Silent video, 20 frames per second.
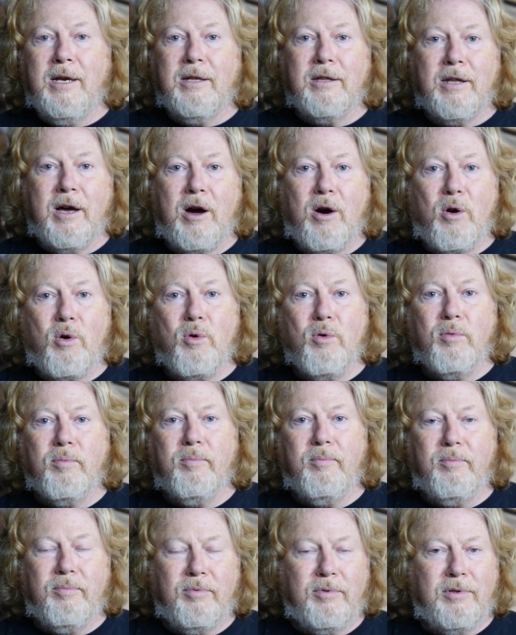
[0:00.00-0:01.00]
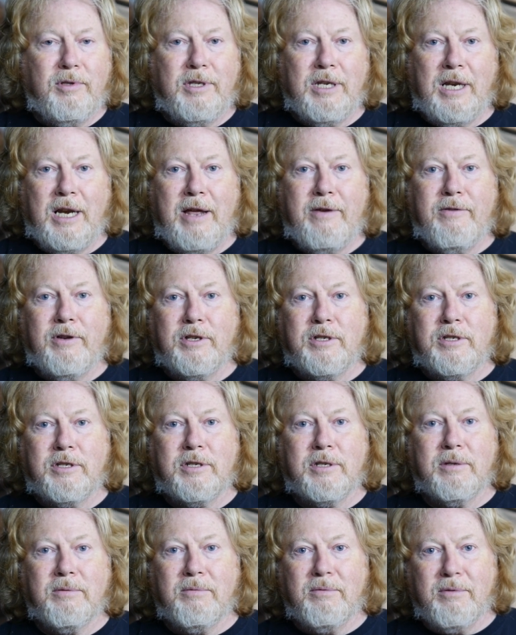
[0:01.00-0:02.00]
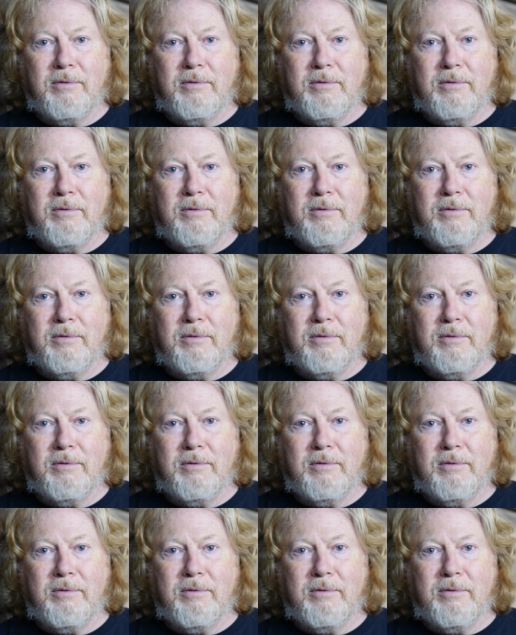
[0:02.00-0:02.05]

The hole delivers